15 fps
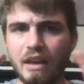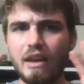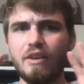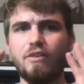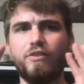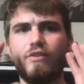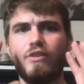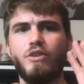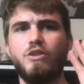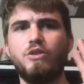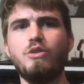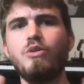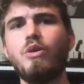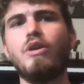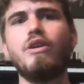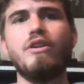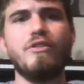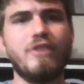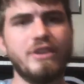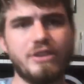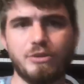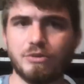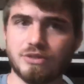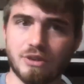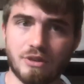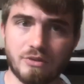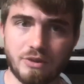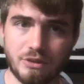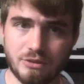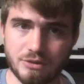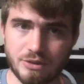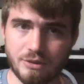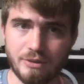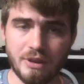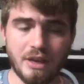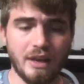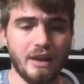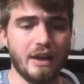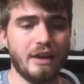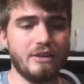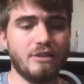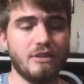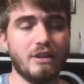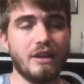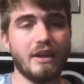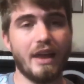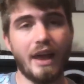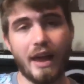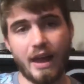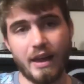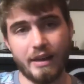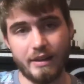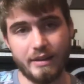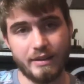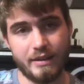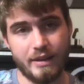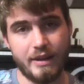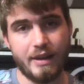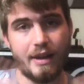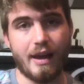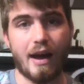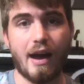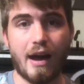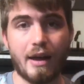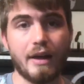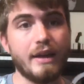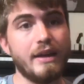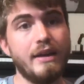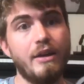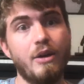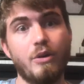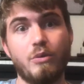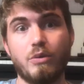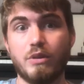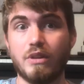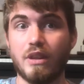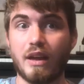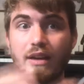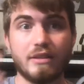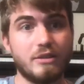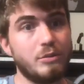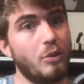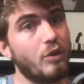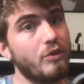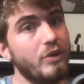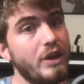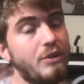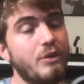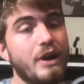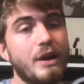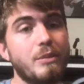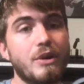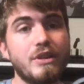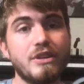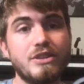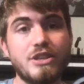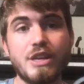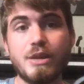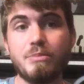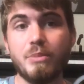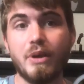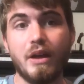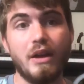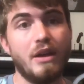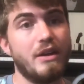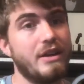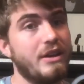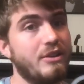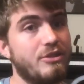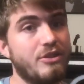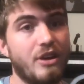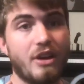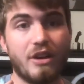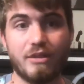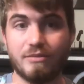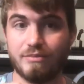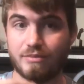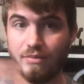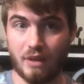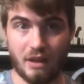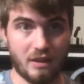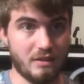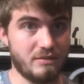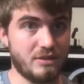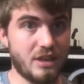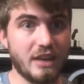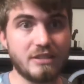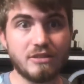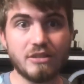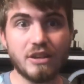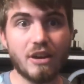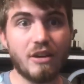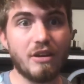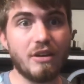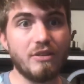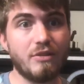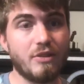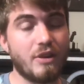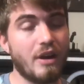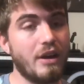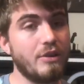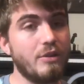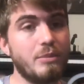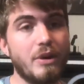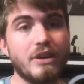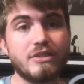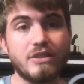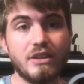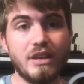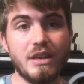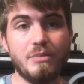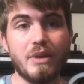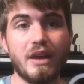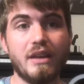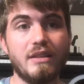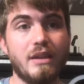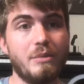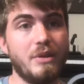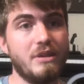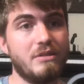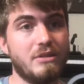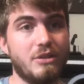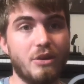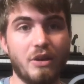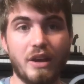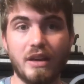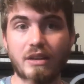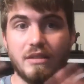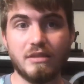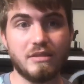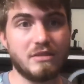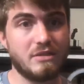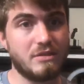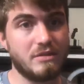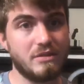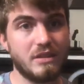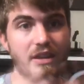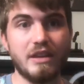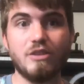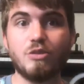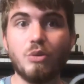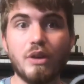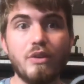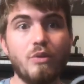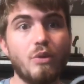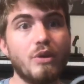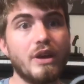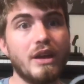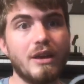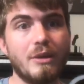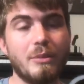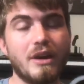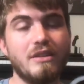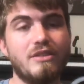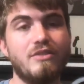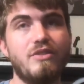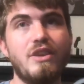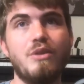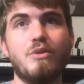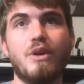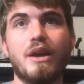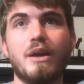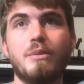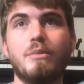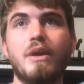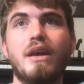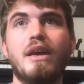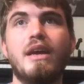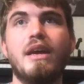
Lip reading: if you are a Davinci Resolve user and you're like, hey, I would like some more VRAM on the cheap. Here's a Tesla card for $100 on eBay. Let me go ahead and get 24 gigabytes of VRAM.